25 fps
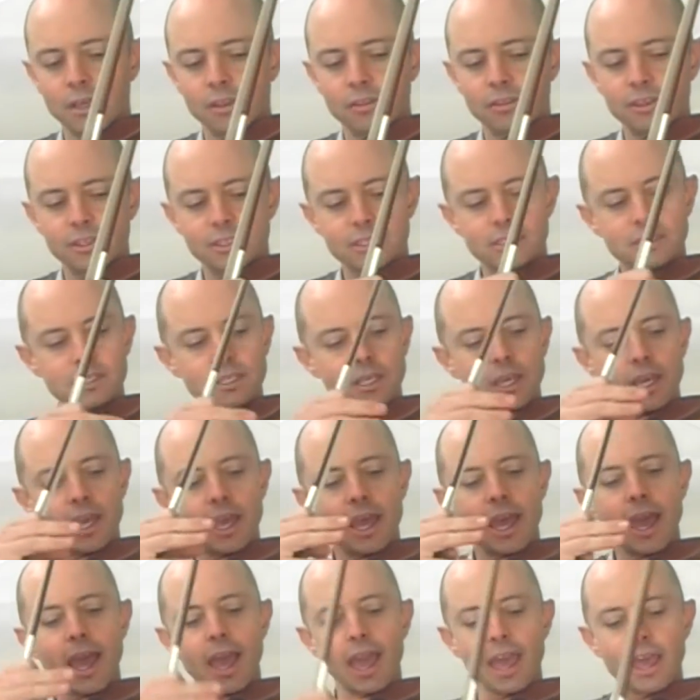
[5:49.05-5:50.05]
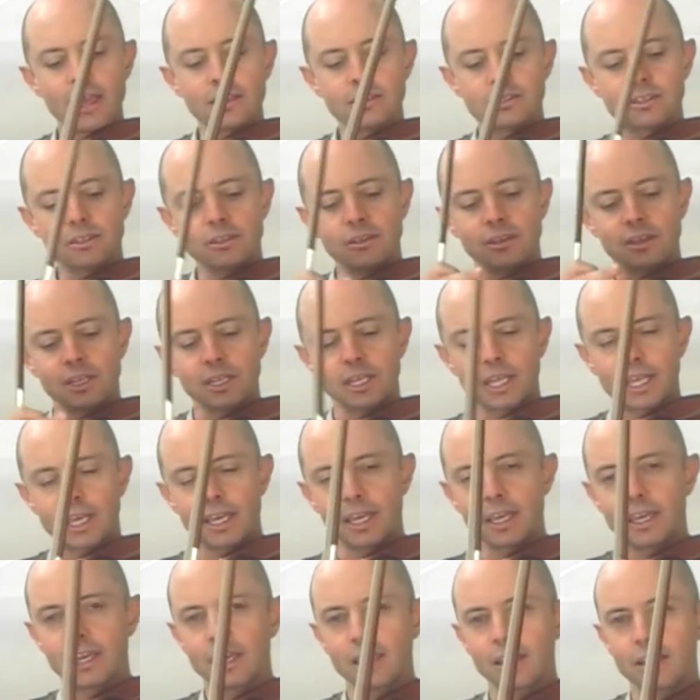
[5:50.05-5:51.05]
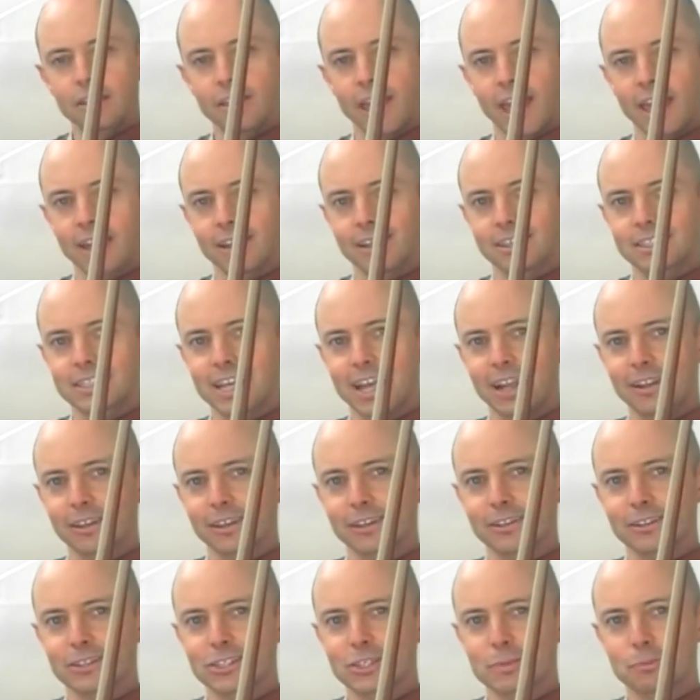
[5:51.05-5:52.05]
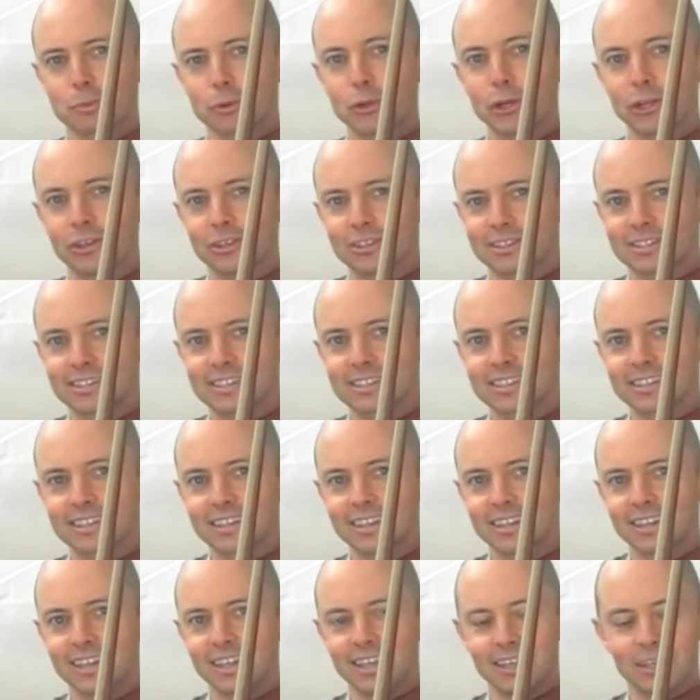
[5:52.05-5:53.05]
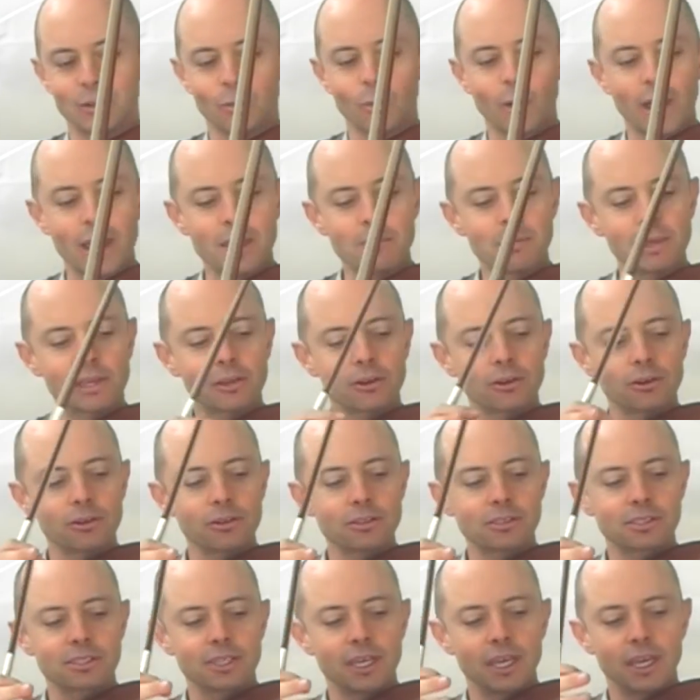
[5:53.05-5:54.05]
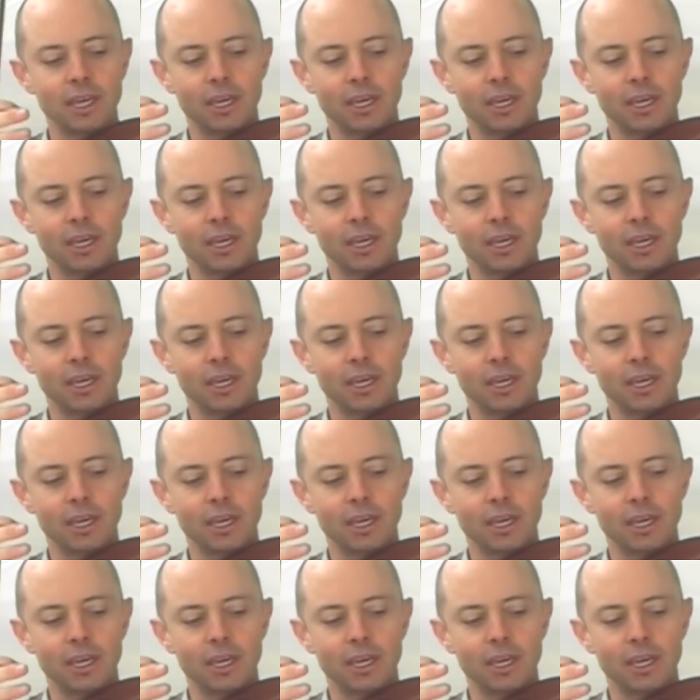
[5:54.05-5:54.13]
This has, you can hear that Italian spruce in a way because